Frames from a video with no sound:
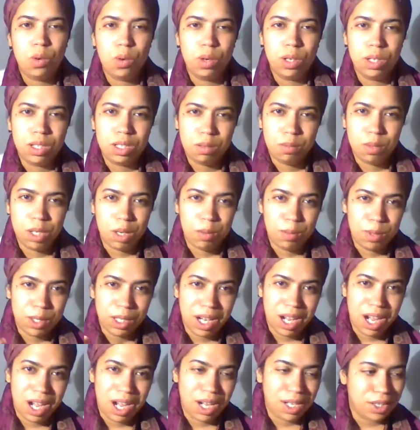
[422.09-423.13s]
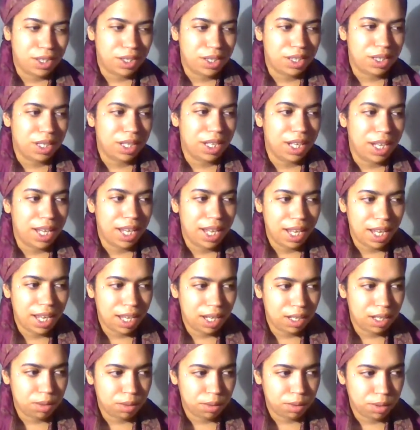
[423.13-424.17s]
going to be able to consciously
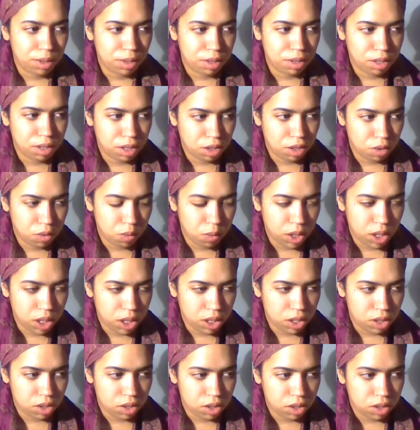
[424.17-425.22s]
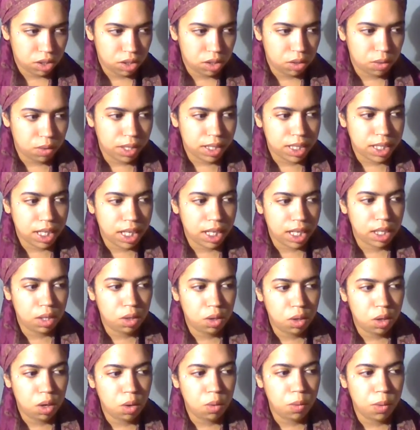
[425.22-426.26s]
handle the situation. So it's like,
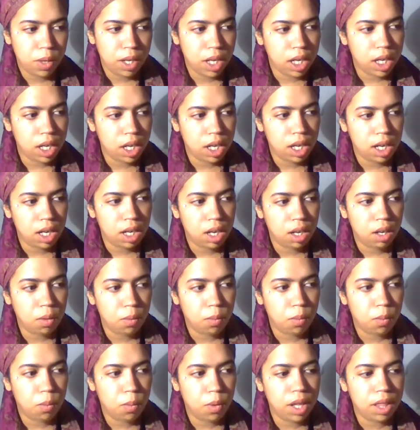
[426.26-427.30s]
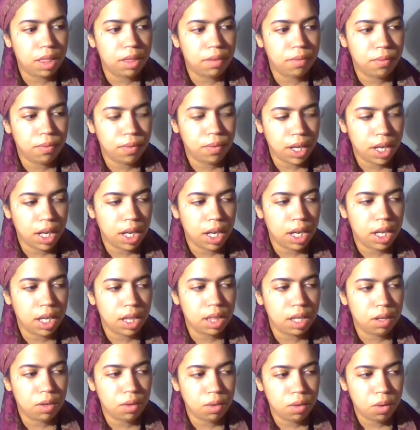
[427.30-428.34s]
go in with
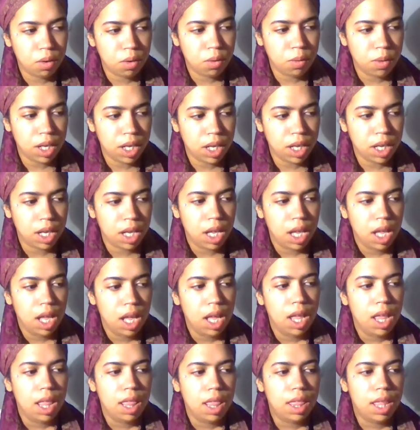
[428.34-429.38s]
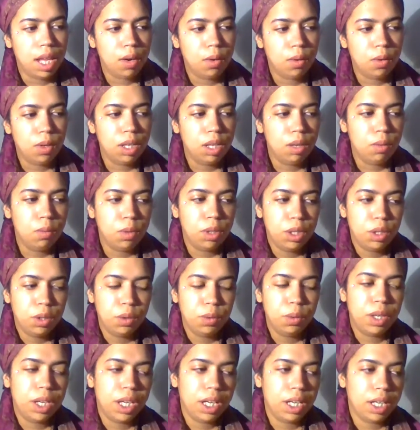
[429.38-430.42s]
faith, knowing that only what you
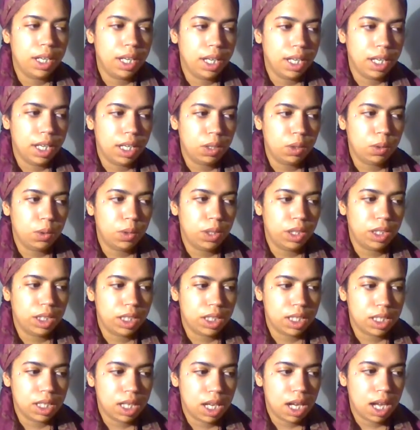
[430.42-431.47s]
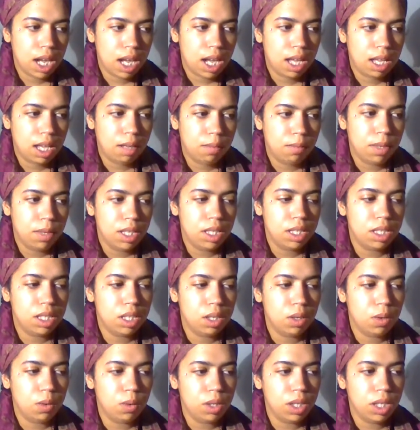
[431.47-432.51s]
can handle at the time is
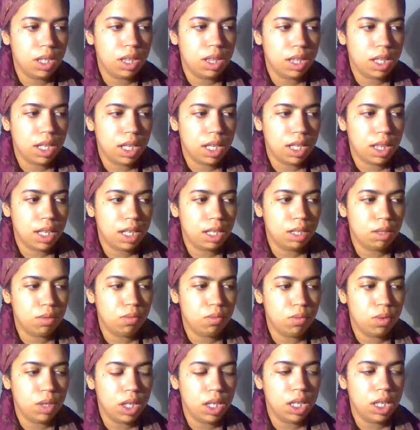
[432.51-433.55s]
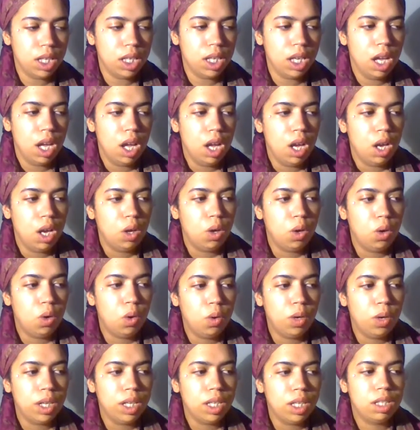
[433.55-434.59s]
the only thing that is really
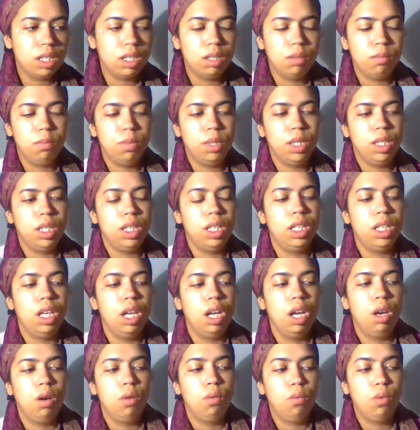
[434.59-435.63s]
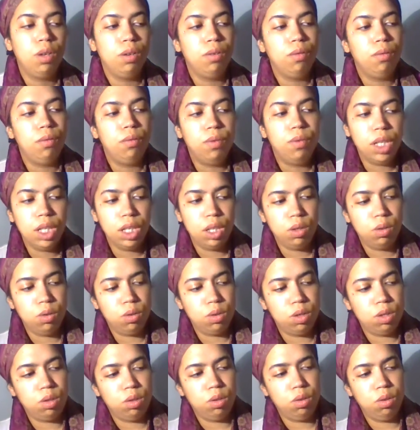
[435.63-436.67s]
going to be
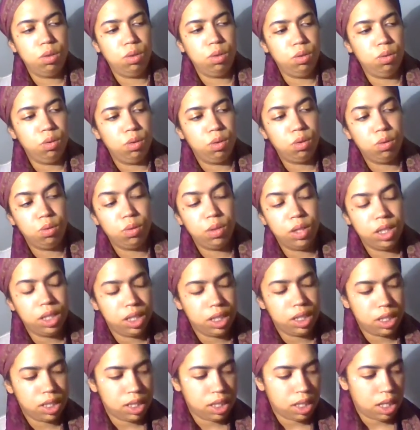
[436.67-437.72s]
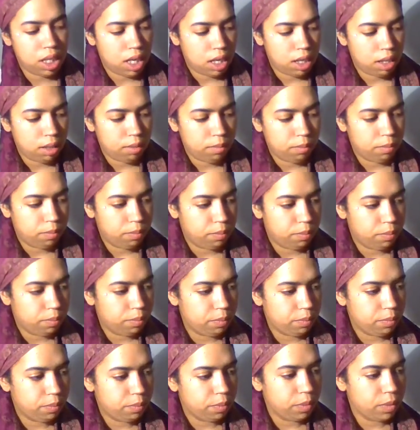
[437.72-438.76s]
revealed to you during this time.
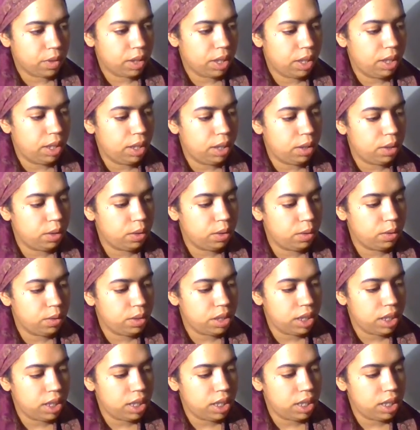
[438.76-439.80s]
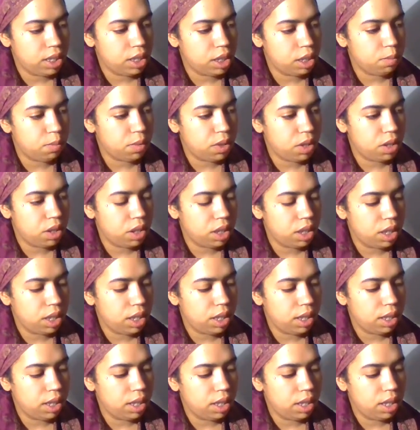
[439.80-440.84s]
And there goes Zena, she's
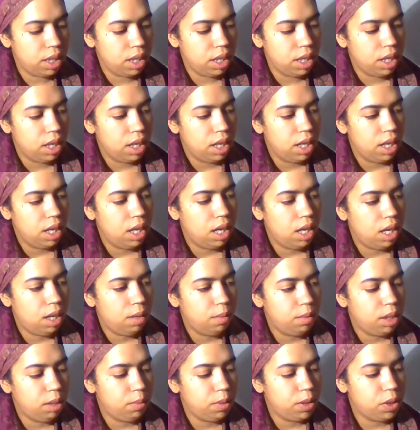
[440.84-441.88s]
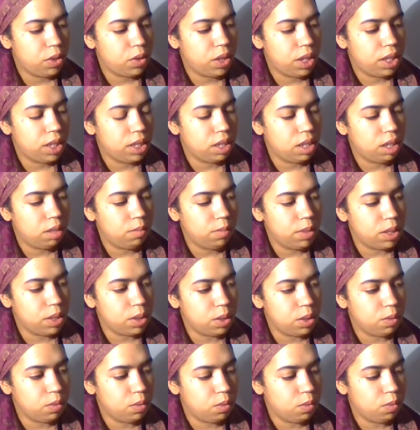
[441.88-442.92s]
barking. They've been trying to come into
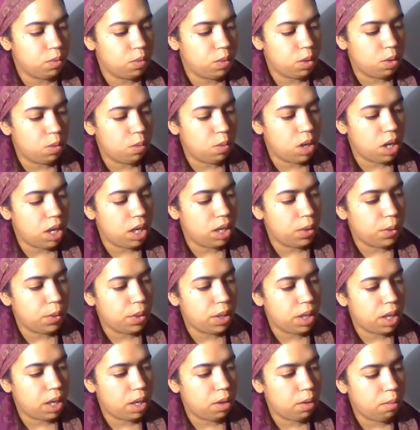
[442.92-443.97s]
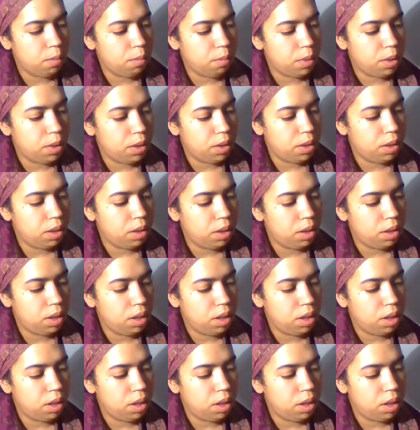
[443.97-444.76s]
the room for a while now, but